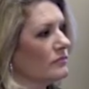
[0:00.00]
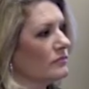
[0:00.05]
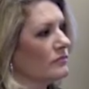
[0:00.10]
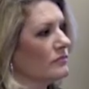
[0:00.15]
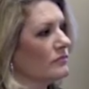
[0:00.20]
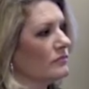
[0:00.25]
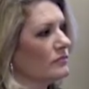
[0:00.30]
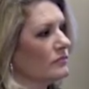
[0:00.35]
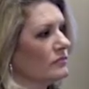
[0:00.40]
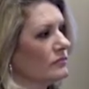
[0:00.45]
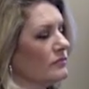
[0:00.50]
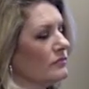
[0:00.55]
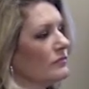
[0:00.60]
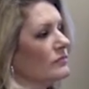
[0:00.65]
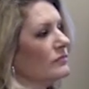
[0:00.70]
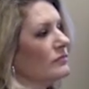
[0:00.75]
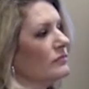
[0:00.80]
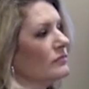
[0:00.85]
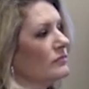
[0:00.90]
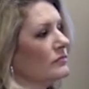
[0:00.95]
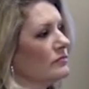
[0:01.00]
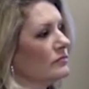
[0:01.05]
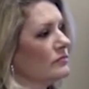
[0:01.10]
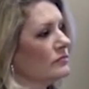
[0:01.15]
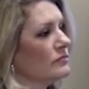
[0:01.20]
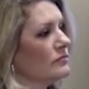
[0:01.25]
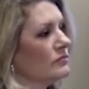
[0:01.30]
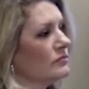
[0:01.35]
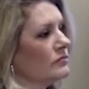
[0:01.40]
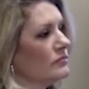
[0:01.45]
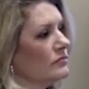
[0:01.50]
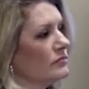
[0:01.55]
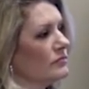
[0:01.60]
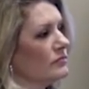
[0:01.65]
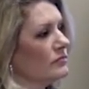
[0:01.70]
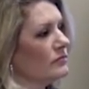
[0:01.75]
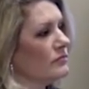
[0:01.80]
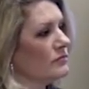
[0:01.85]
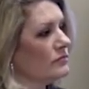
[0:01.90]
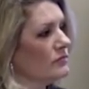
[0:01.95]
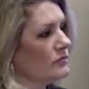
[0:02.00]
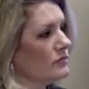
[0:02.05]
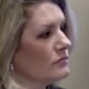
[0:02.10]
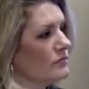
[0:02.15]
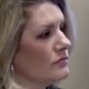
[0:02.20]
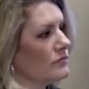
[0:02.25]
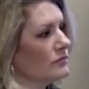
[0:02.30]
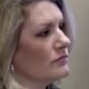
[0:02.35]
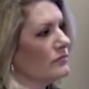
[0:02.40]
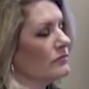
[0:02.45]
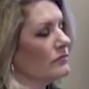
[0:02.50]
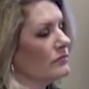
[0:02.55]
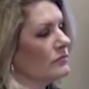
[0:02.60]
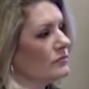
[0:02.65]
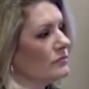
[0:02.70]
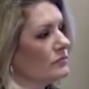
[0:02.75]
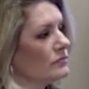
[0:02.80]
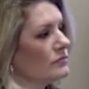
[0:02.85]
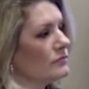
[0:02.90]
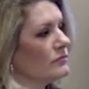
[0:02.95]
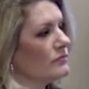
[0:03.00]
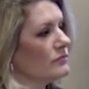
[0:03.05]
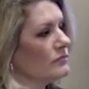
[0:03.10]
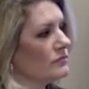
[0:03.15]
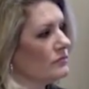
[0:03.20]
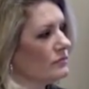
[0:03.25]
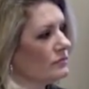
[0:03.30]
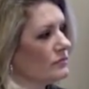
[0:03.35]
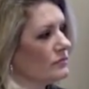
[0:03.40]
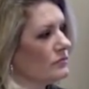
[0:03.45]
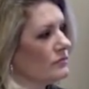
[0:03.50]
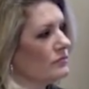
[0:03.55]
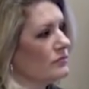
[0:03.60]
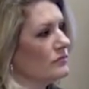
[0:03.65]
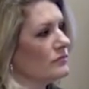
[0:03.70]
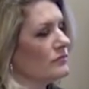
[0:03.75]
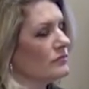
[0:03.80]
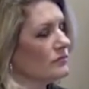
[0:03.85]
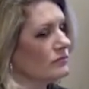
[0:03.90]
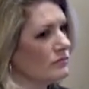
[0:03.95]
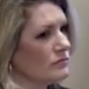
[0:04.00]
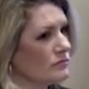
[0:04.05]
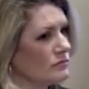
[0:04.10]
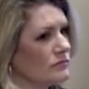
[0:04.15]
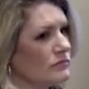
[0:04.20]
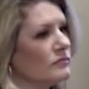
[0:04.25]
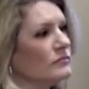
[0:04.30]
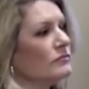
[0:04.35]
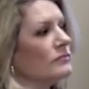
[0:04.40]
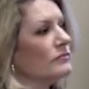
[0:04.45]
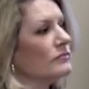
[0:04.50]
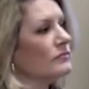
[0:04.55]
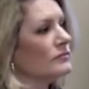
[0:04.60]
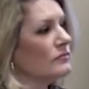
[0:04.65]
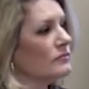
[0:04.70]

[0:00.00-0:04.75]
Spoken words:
This person isn't speaking.